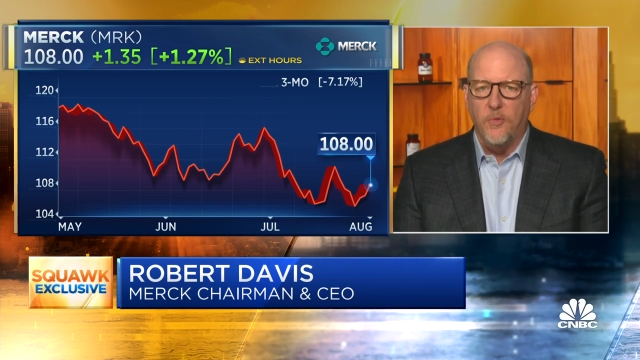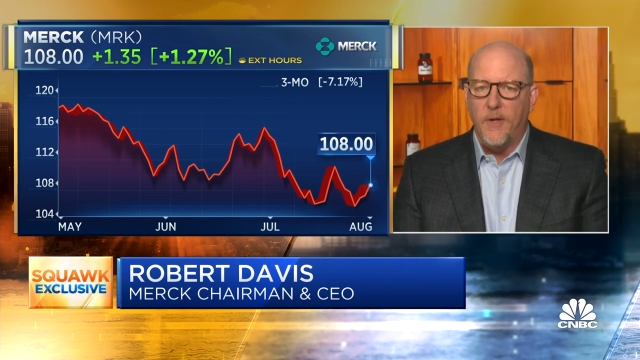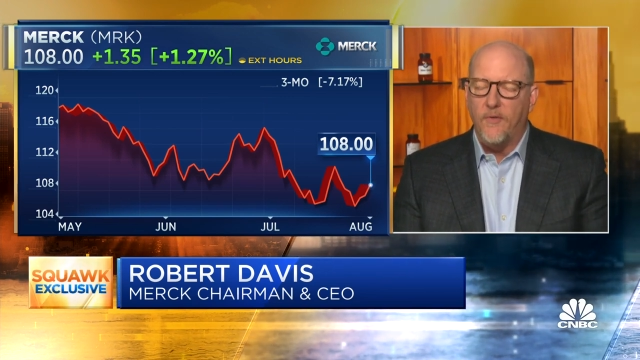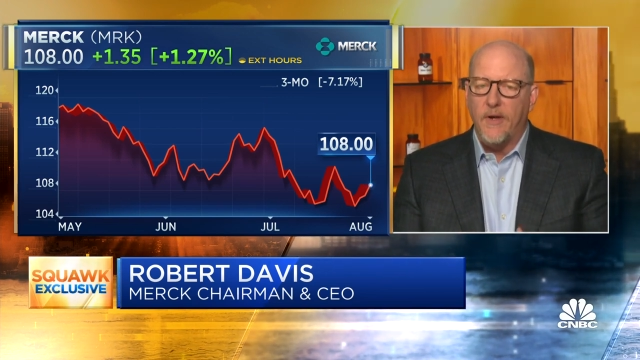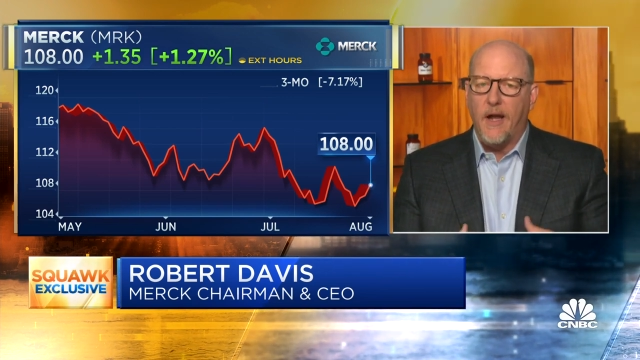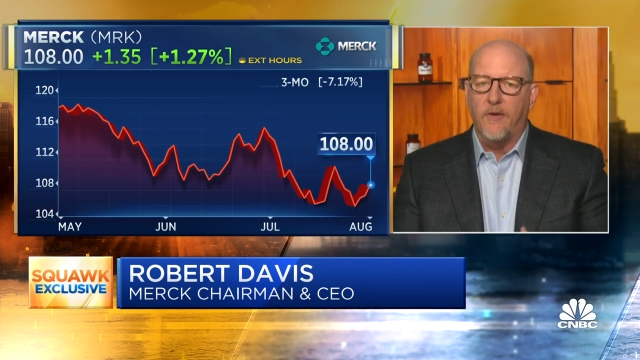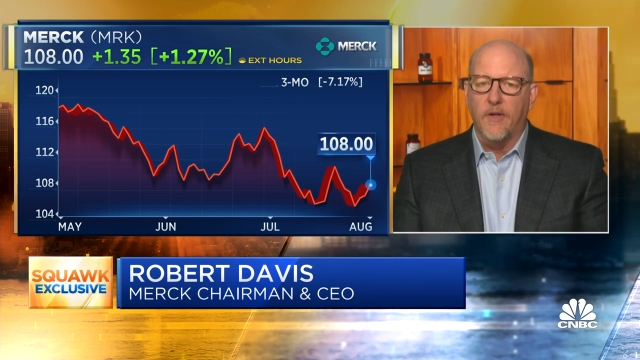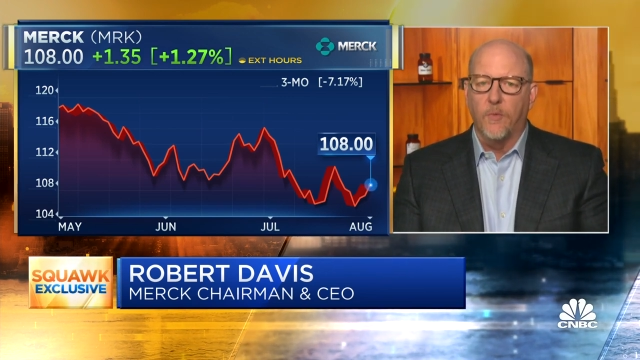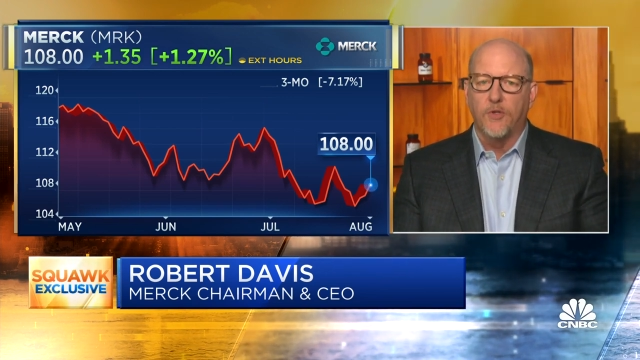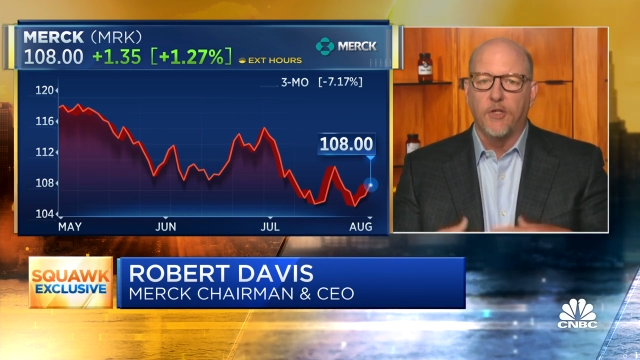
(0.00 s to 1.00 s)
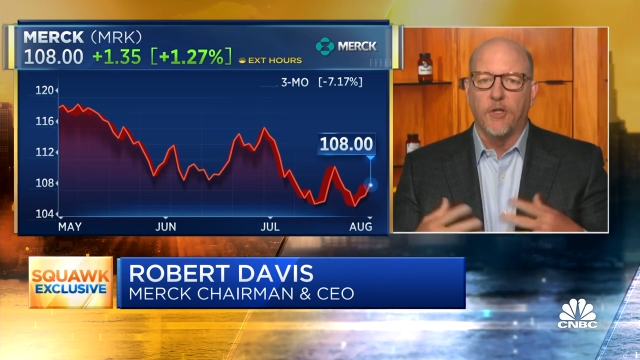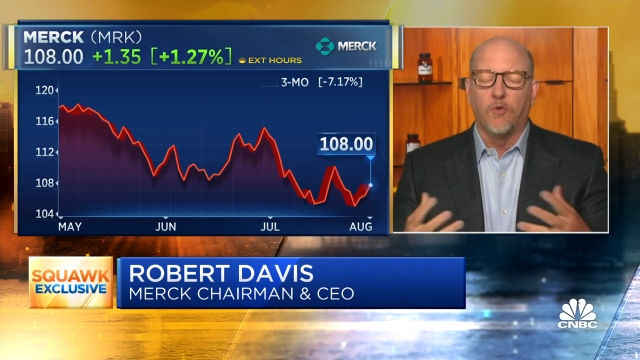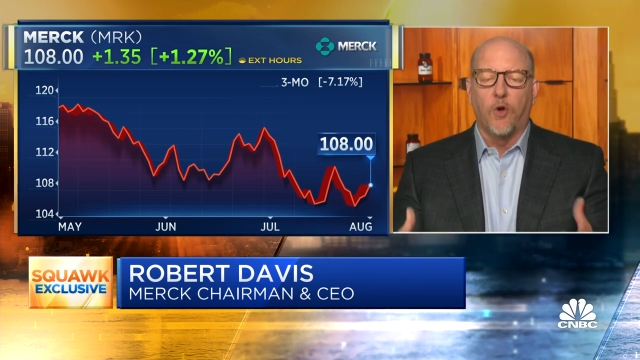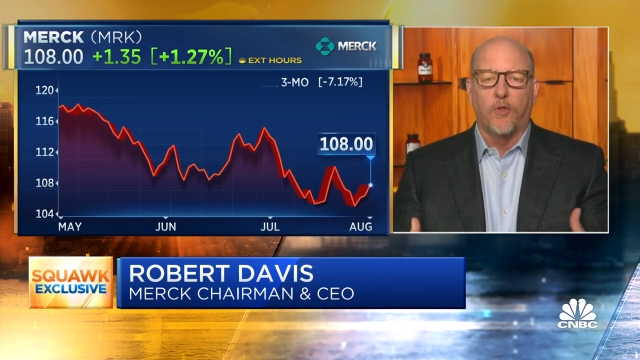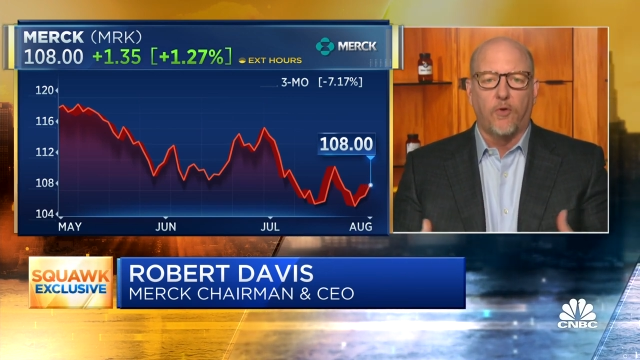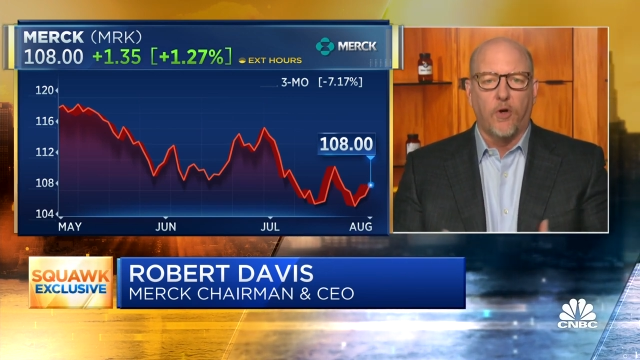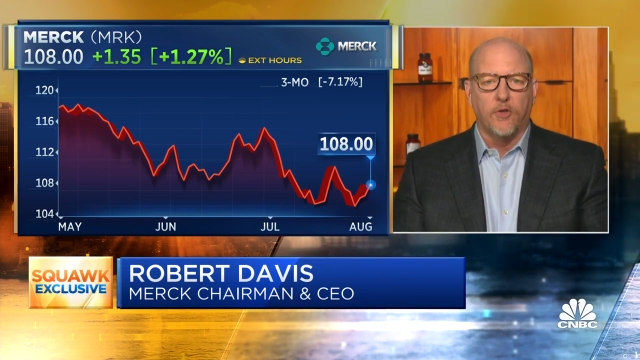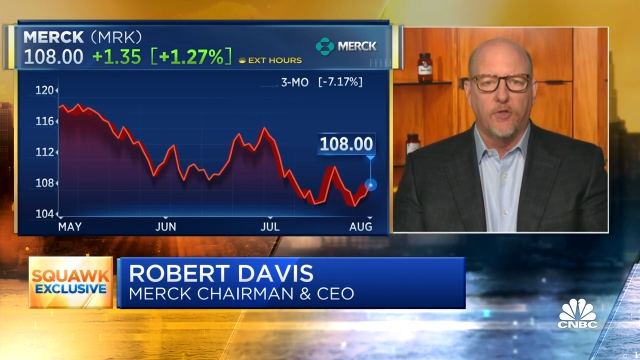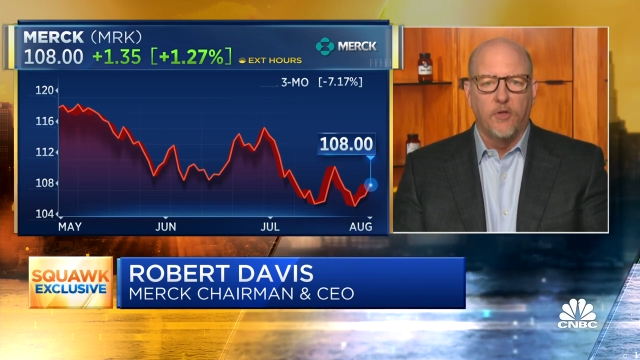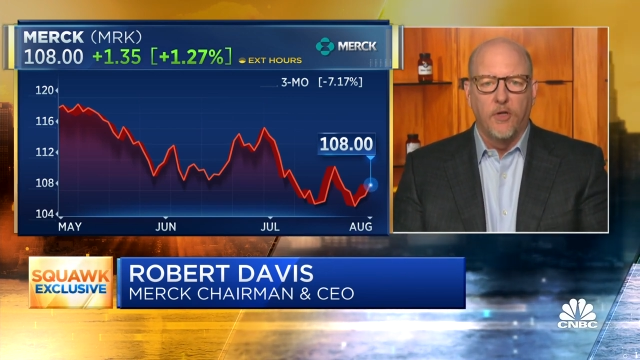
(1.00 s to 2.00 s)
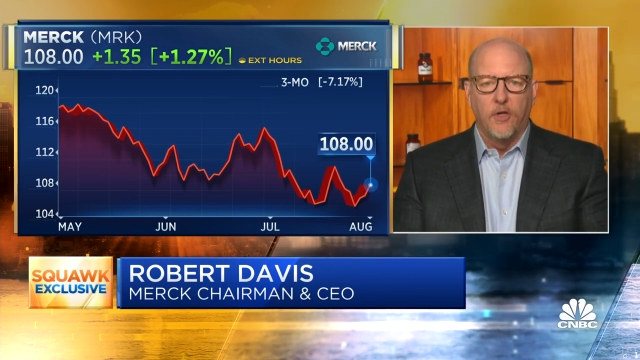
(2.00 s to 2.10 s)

But in reality, we're seeing growth across